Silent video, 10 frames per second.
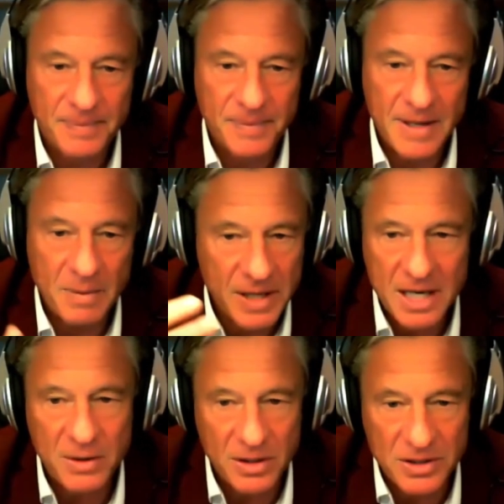They were the
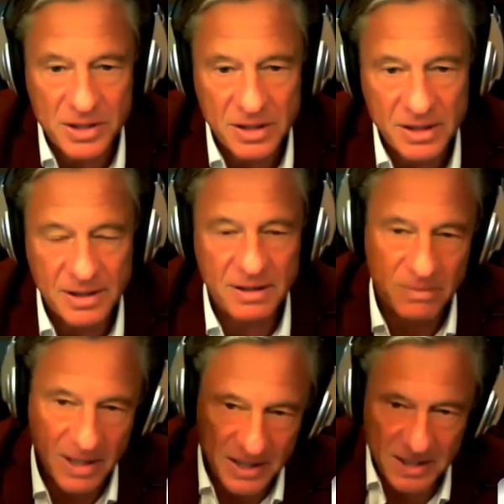heroes, you know,
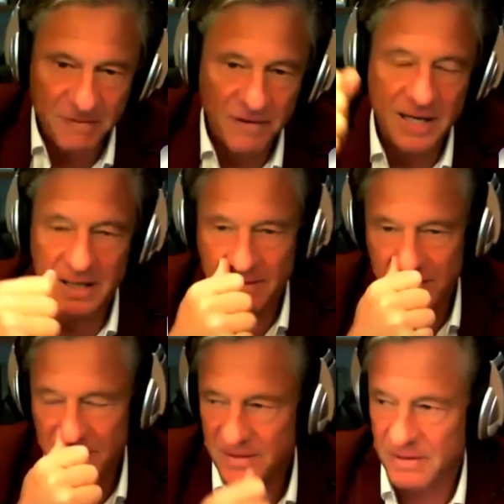raising the flag over,
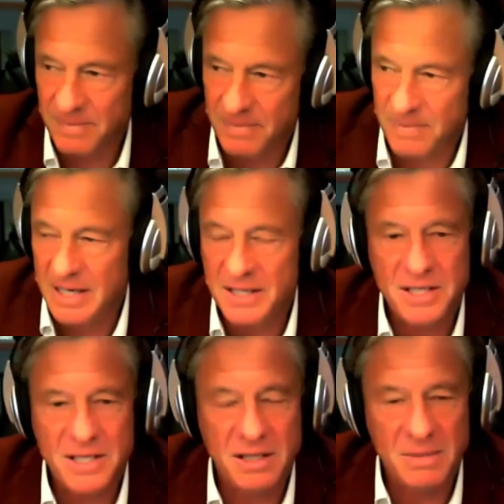over the mm.
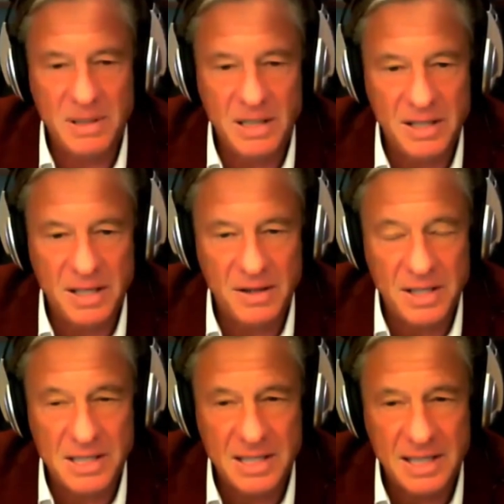Reichstag in Berlin and
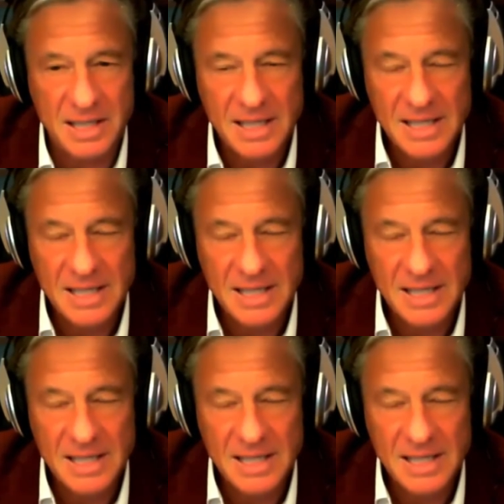things like that.